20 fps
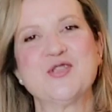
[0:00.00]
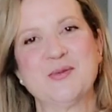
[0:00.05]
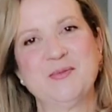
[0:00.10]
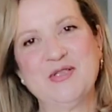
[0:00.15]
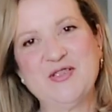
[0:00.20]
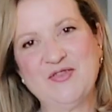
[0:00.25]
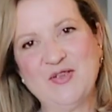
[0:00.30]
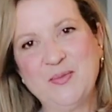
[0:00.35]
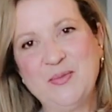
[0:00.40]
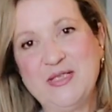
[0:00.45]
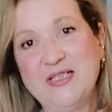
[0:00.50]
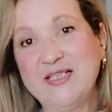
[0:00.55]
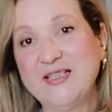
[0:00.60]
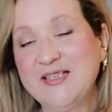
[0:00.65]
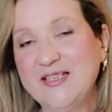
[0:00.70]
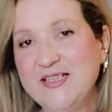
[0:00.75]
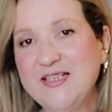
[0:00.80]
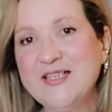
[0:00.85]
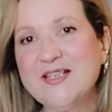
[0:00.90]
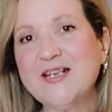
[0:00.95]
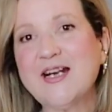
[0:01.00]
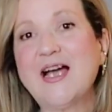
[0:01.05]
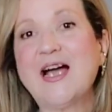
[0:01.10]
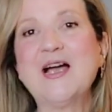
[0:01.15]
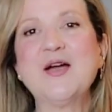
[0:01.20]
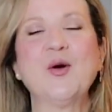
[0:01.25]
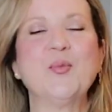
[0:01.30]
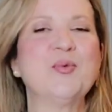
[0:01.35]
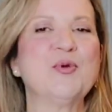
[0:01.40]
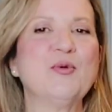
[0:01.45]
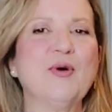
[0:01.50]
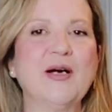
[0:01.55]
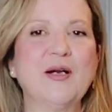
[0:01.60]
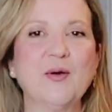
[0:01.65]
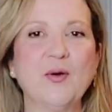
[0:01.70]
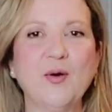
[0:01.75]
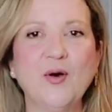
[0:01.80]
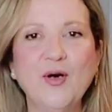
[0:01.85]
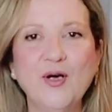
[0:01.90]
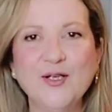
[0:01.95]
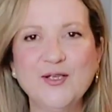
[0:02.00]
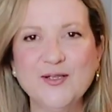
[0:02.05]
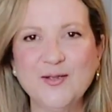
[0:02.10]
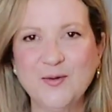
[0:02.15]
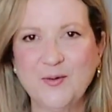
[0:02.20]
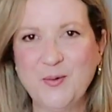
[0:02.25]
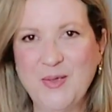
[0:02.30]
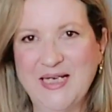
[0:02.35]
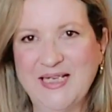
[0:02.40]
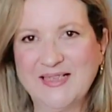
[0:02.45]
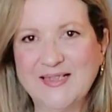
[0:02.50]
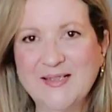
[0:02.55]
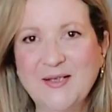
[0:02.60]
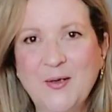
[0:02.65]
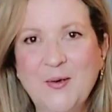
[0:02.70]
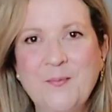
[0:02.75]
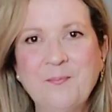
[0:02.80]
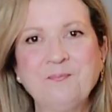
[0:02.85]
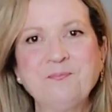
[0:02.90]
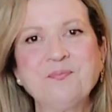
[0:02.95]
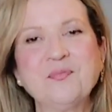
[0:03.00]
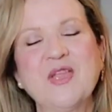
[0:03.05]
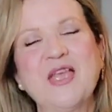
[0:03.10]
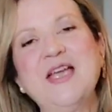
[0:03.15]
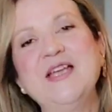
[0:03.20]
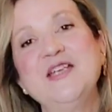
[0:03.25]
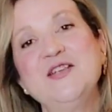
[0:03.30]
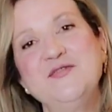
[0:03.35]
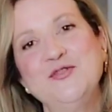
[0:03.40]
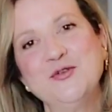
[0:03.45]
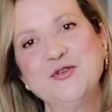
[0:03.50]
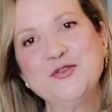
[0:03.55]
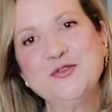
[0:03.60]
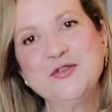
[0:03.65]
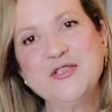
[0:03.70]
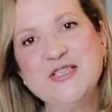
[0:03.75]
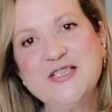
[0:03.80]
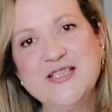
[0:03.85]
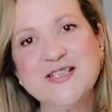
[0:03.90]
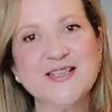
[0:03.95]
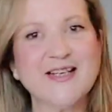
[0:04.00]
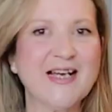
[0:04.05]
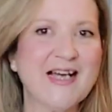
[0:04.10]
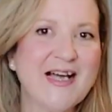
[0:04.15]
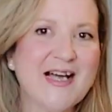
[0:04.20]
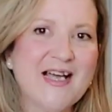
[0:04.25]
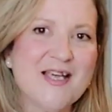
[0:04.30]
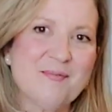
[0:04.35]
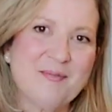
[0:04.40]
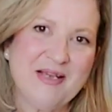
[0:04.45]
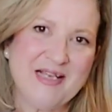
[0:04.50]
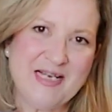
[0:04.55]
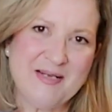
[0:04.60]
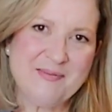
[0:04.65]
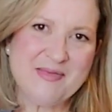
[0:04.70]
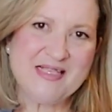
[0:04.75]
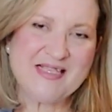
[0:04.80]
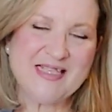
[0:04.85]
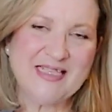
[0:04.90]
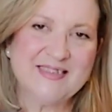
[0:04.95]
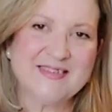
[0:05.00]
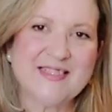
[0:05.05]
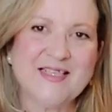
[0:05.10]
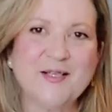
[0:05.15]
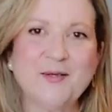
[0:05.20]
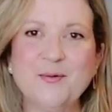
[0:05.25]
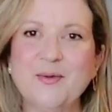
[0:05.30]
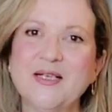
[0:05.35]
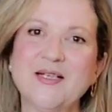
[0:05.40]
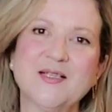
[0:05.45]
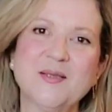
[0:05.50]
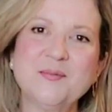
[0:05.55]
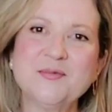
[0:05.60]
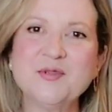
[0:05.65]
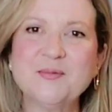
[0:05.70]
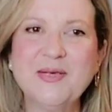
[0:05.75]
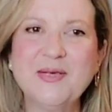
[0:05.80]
so much for being here. I hope you are all well. And if you're new here, hi, my name is Sandra. Welcome